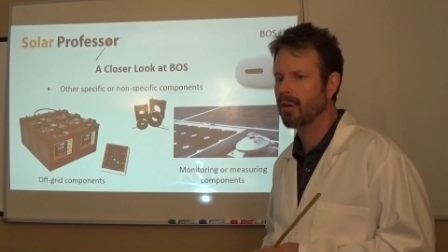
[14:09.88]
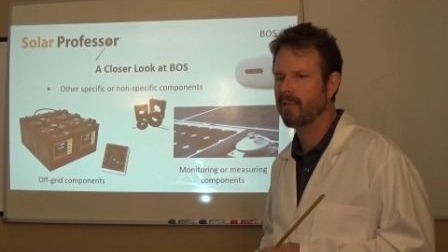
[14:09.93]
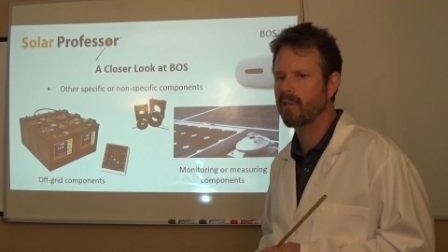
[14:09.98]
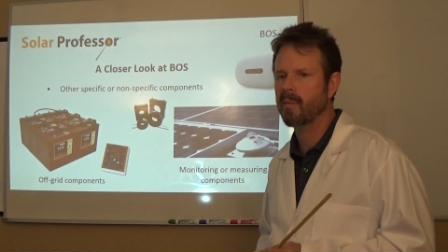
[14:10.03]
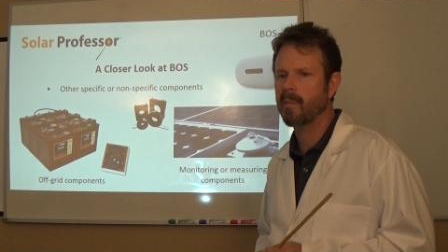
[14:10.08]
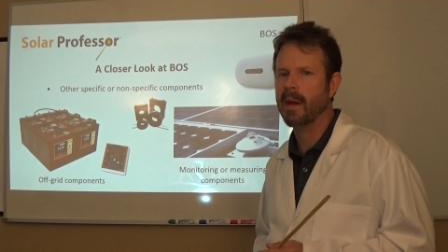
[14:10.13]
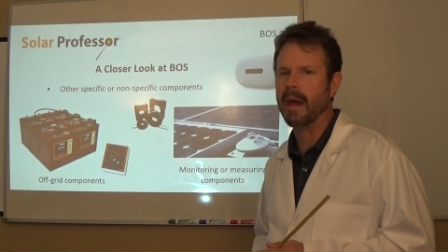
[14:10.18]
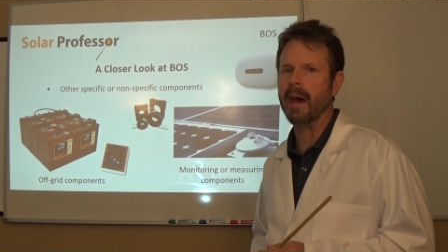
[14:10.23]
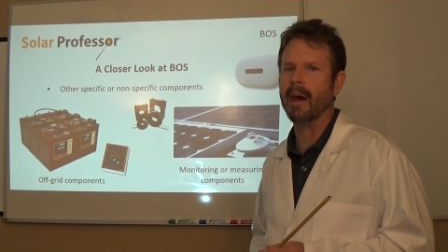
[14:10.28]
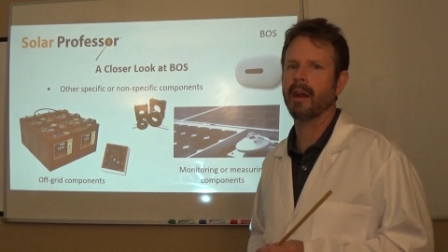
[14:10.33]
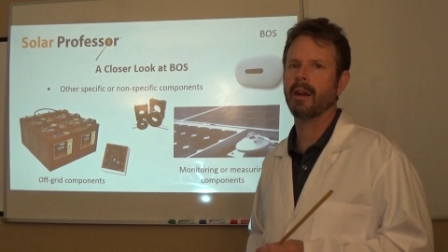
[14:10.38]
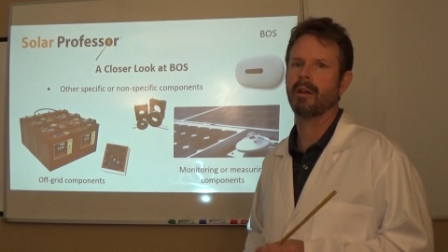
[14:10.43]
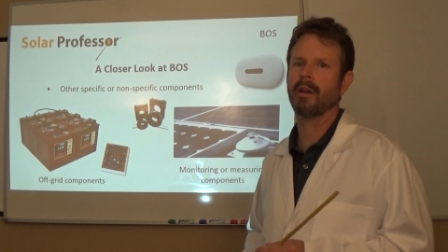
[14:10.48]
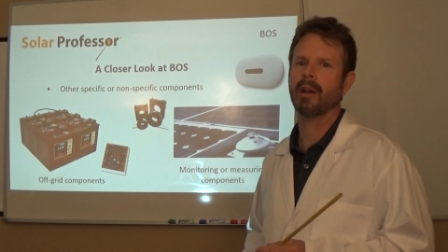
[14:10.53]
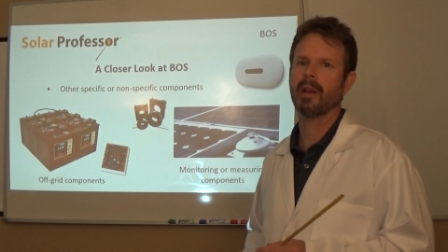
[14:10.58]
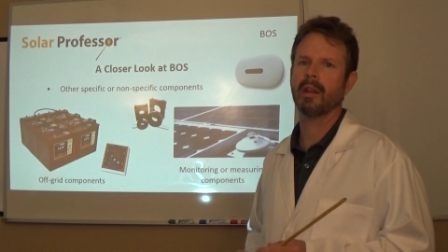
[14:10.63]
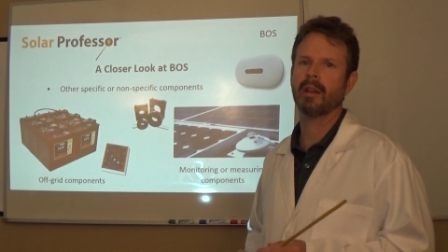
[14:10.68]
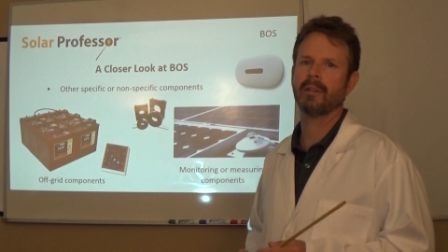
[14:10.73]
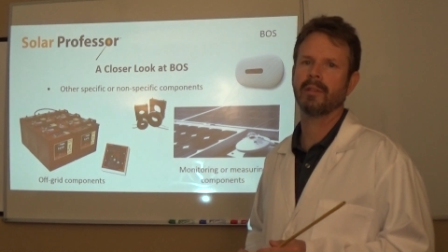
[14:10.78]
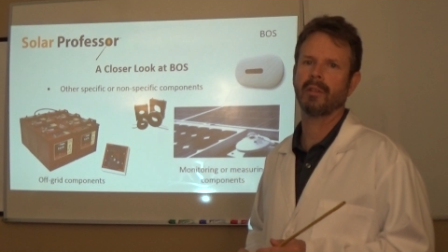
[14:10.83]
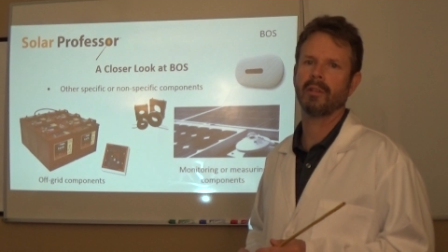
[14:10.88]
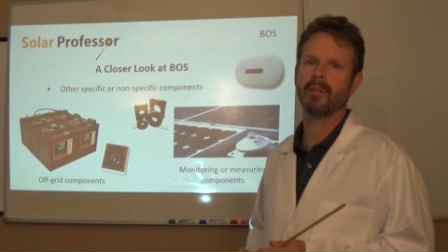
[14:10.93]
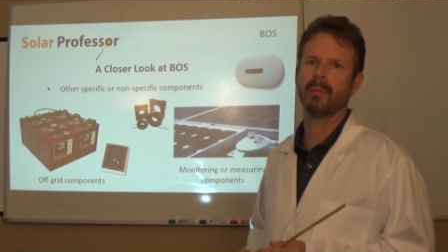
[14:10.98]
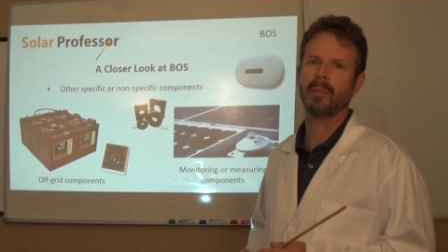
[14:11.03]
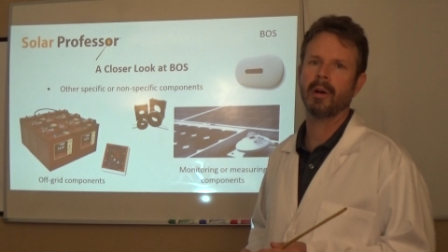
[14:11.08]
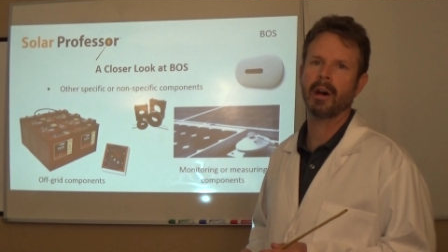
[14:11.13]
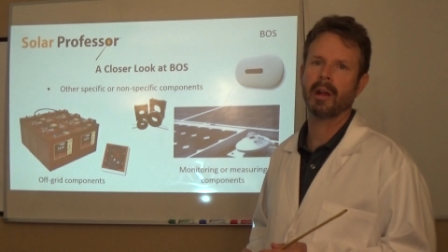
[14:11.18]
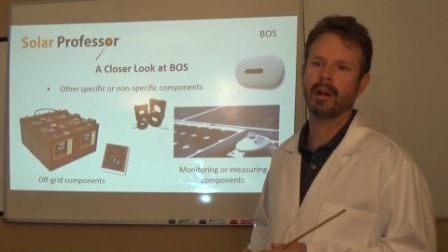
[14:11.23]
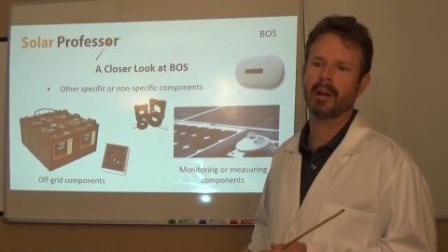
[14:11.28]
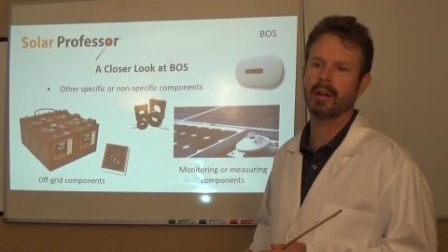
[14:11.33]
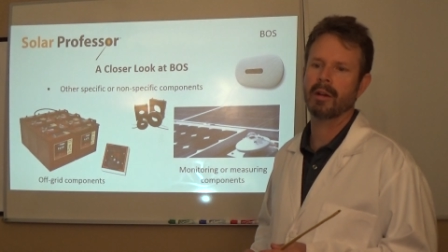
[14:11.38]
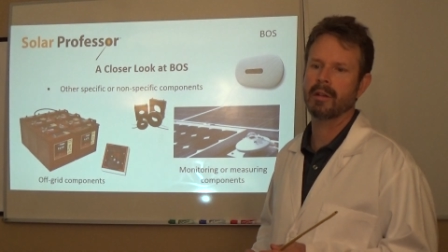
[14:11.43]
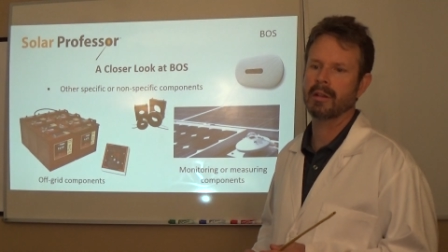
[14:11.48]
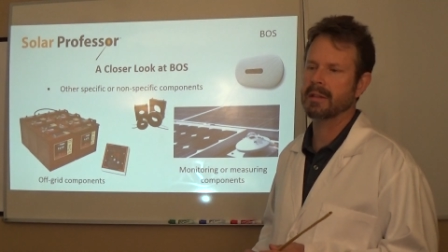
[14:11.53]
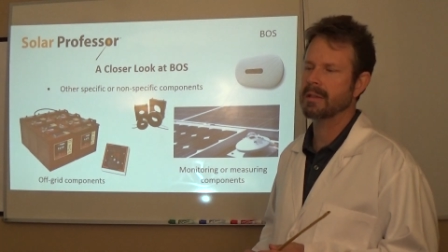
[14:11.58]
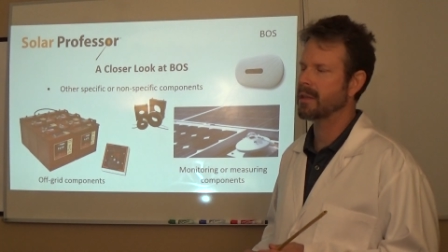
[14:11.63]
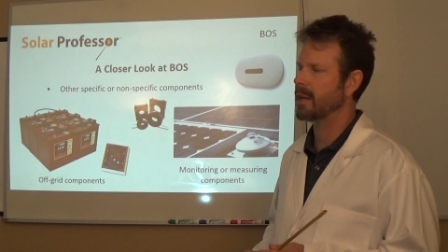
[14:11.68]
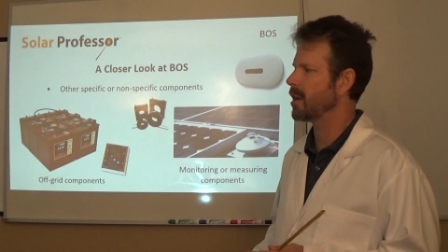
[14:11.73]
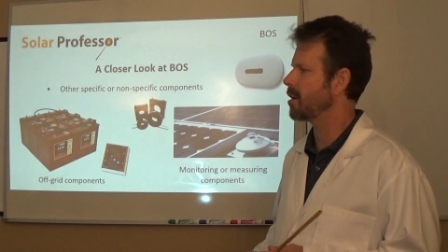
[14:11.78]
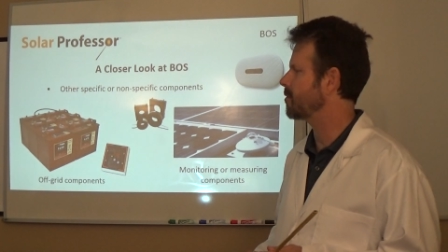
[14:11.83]
of the batteries, it'll monitor
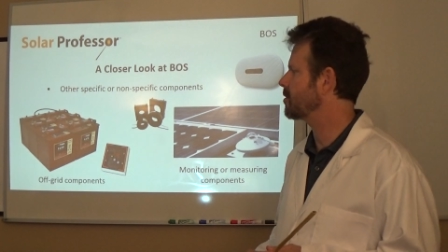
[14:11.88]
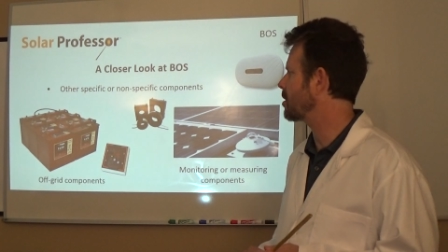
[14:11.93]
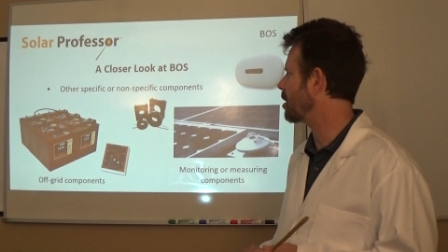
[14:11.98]
the state of